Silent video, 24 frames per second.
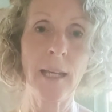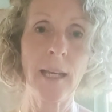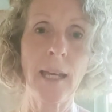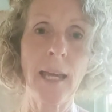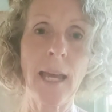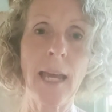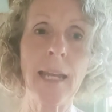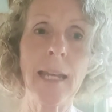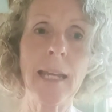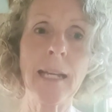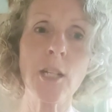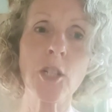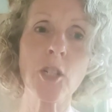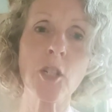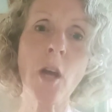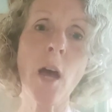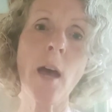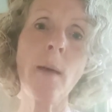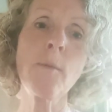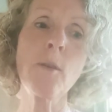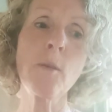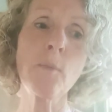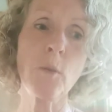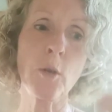And each
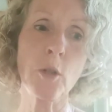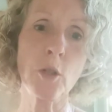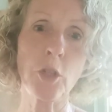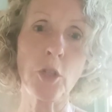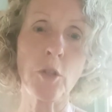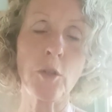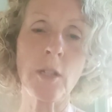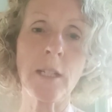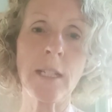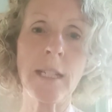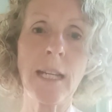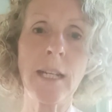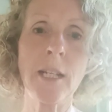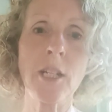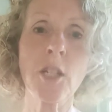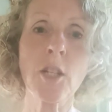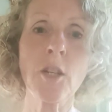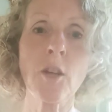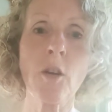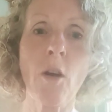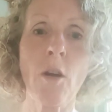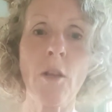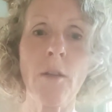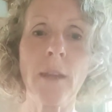time you put your
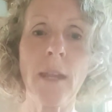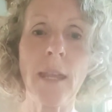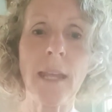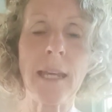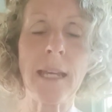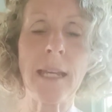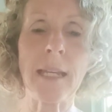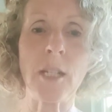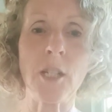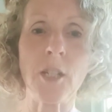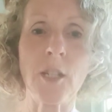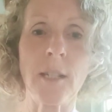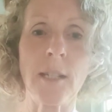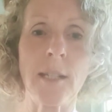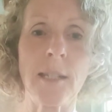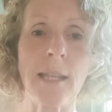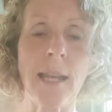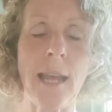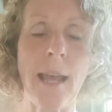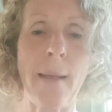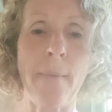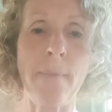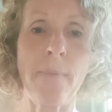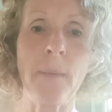attention on each
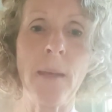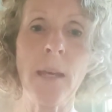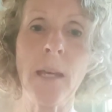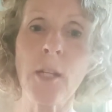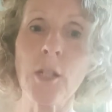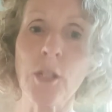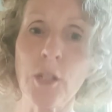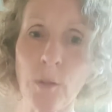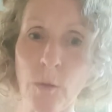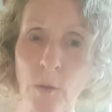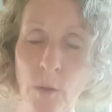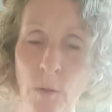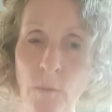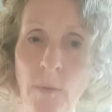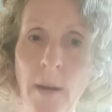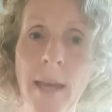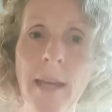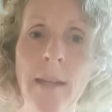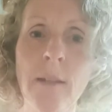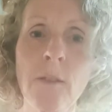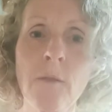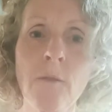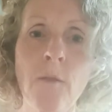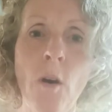exam, do a
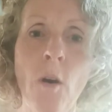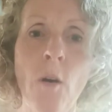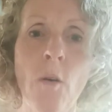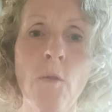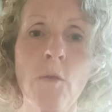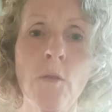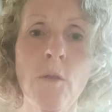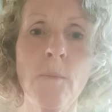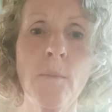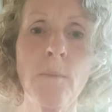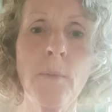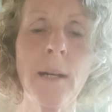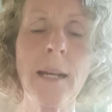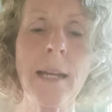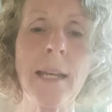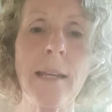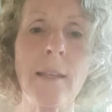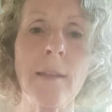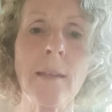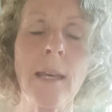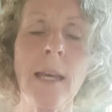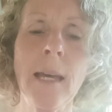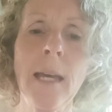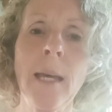round of hold and breathe,
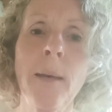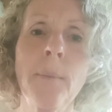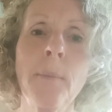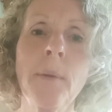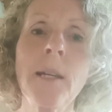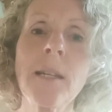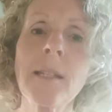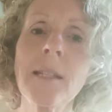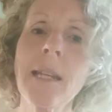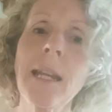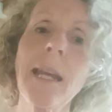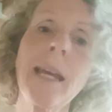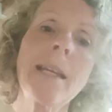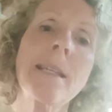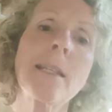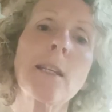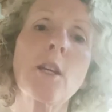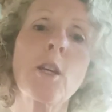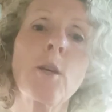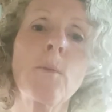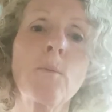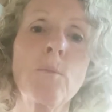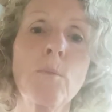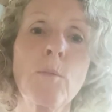because it has a
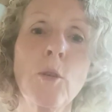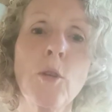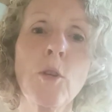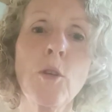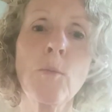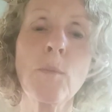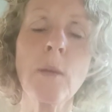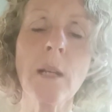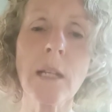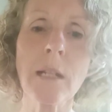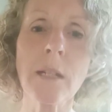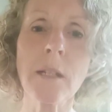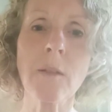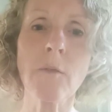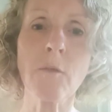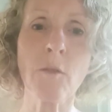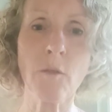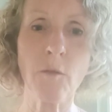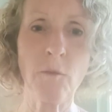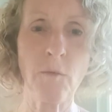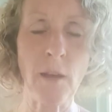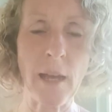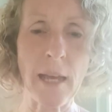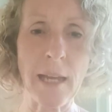cumulative
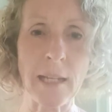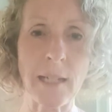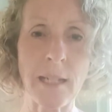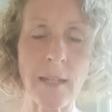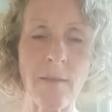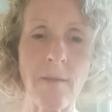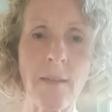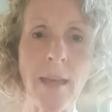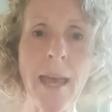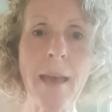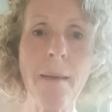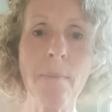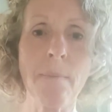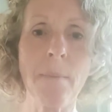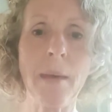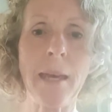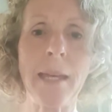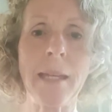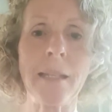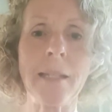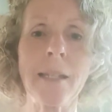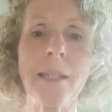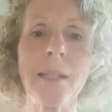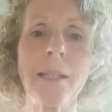effect, and that
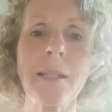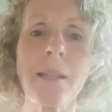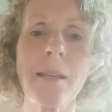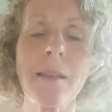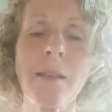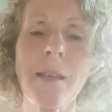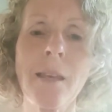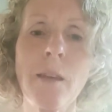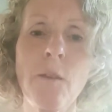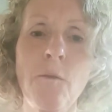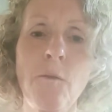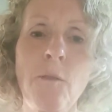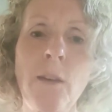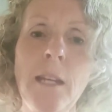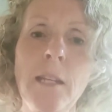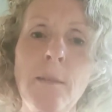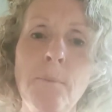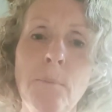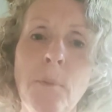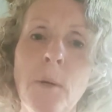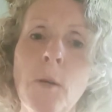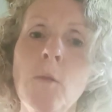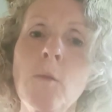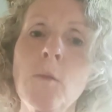means is that the effect
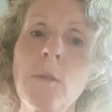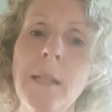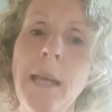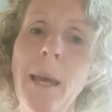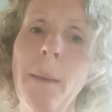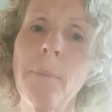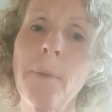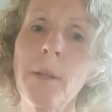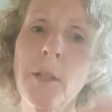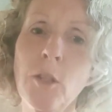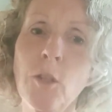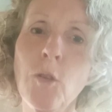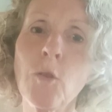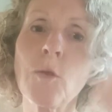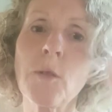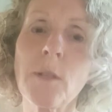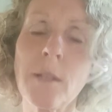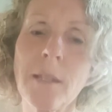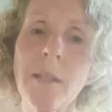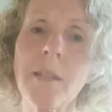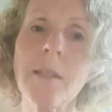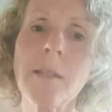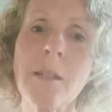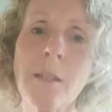builds up in your
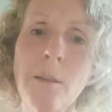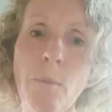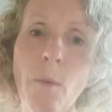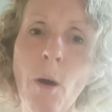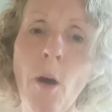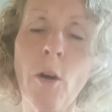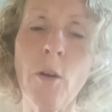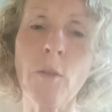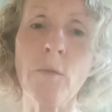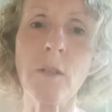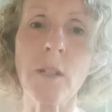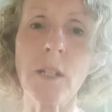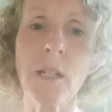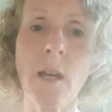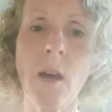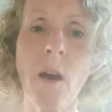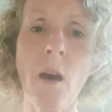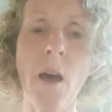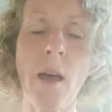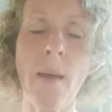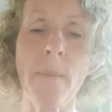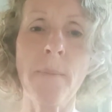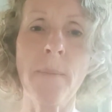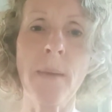system over
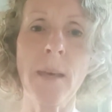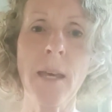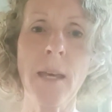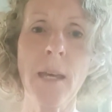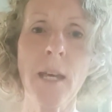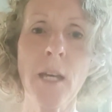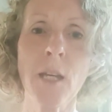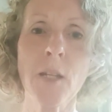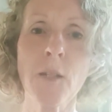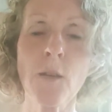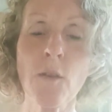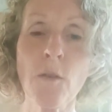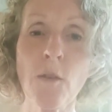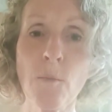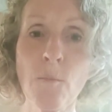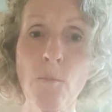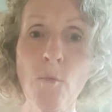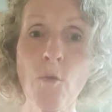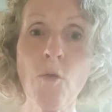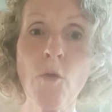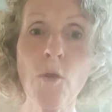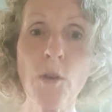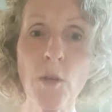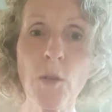time. So the
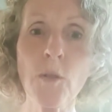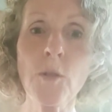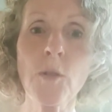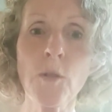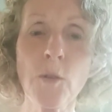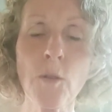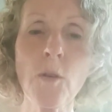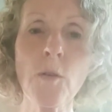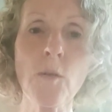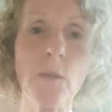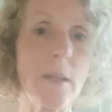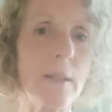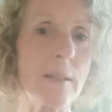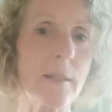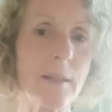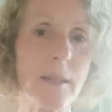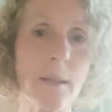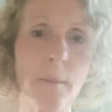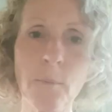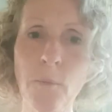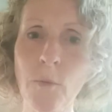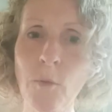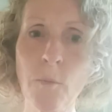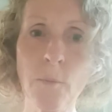more you do this
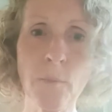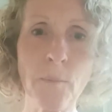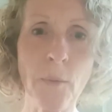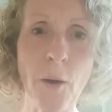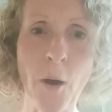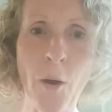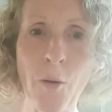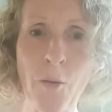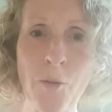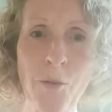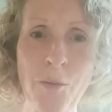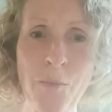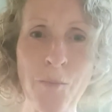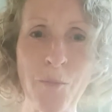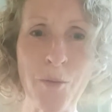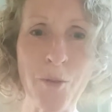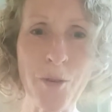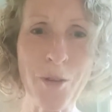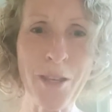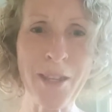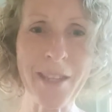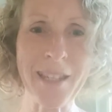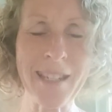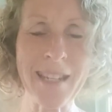simple hold and
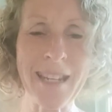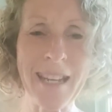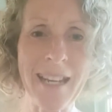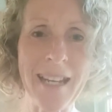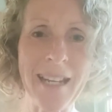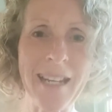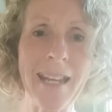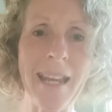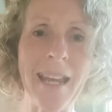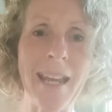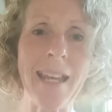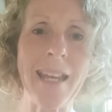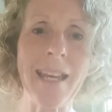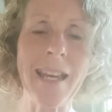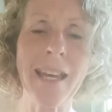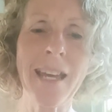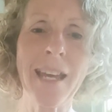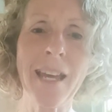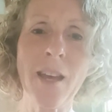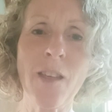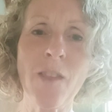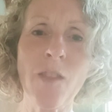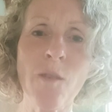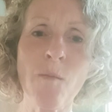breathe technique,
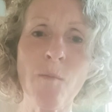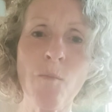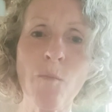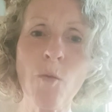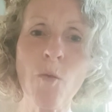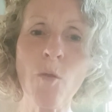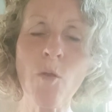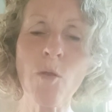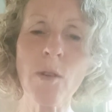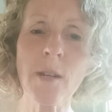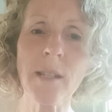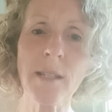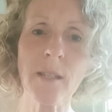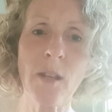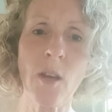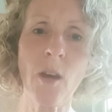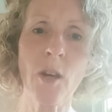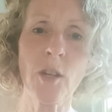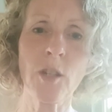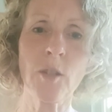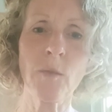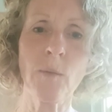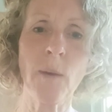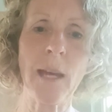the more it's
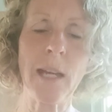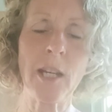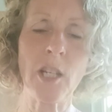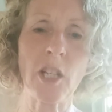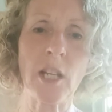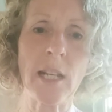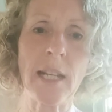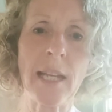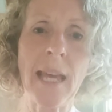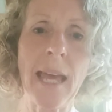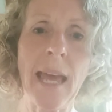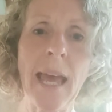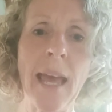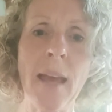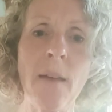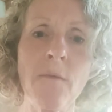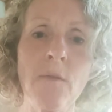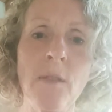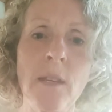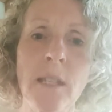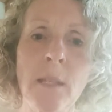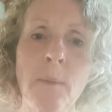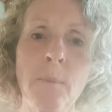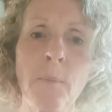going to actually have
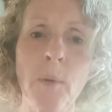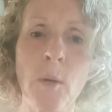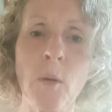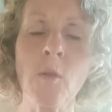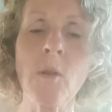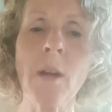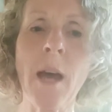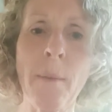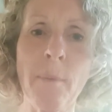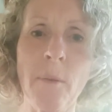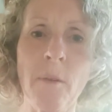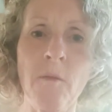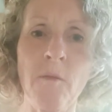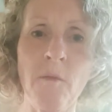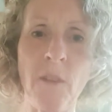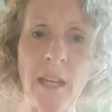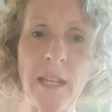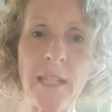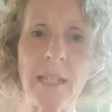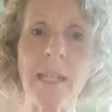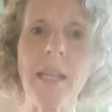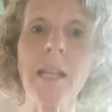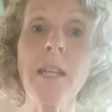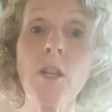this build-up
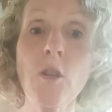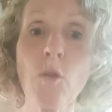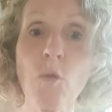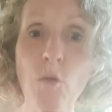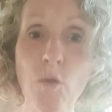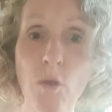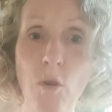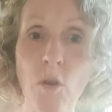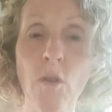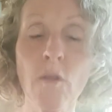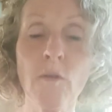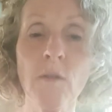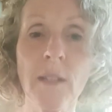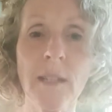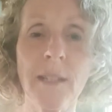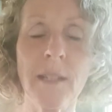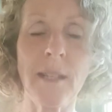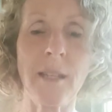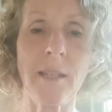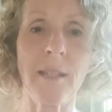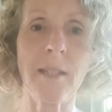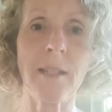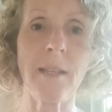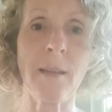effect in your nervous
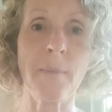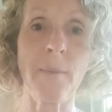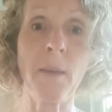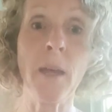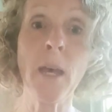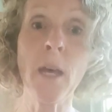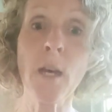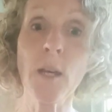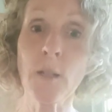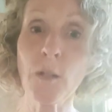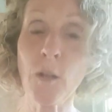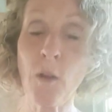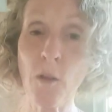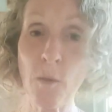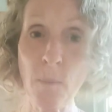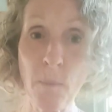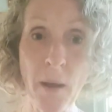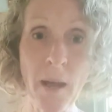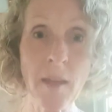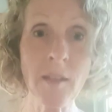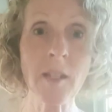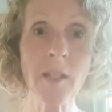system, so that by the